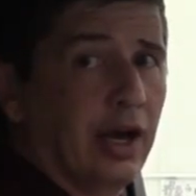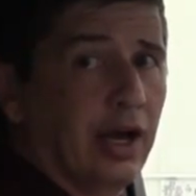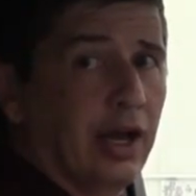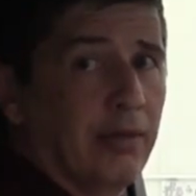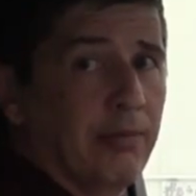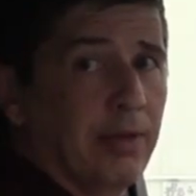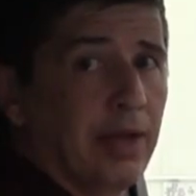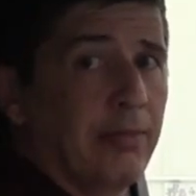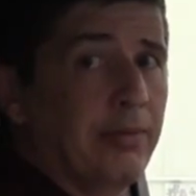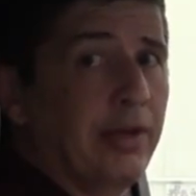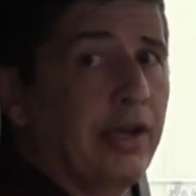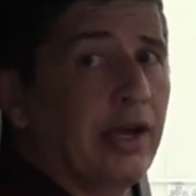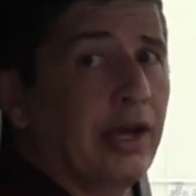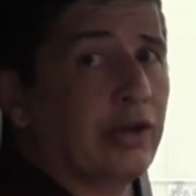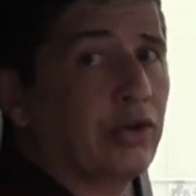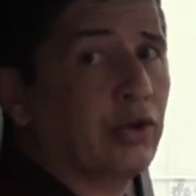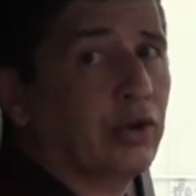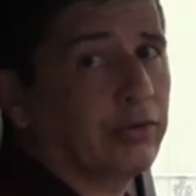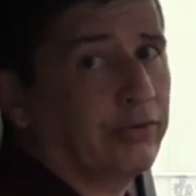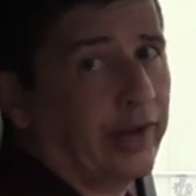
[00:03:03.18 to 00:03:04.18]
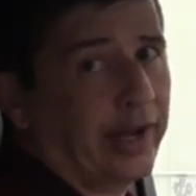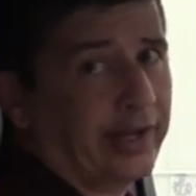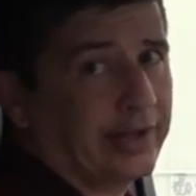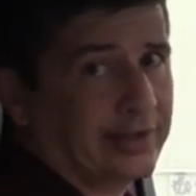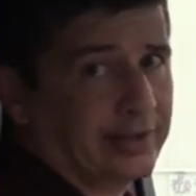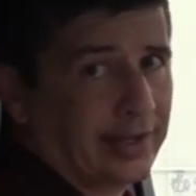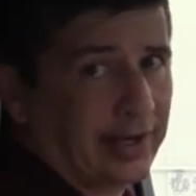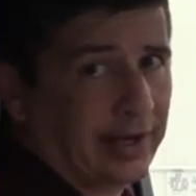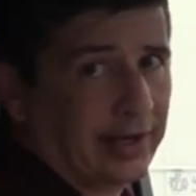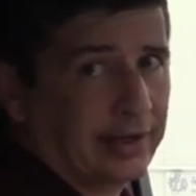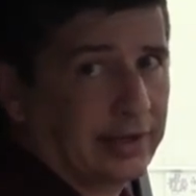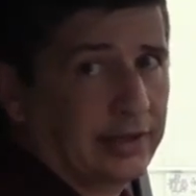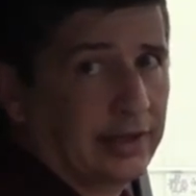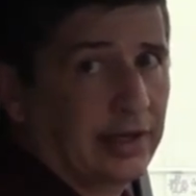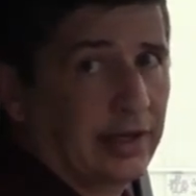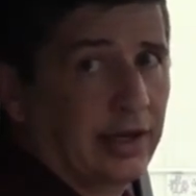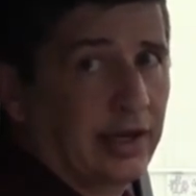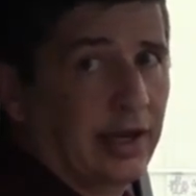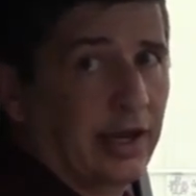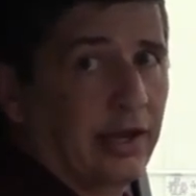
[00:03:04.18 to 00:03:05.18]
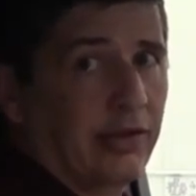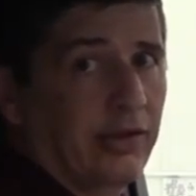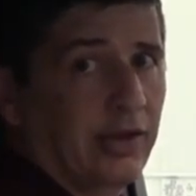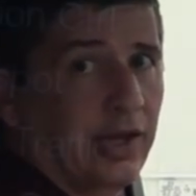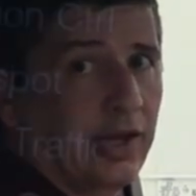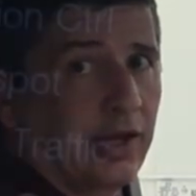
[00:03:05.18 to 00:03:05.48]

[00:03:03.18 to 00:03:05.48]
It may be under advanced settings, and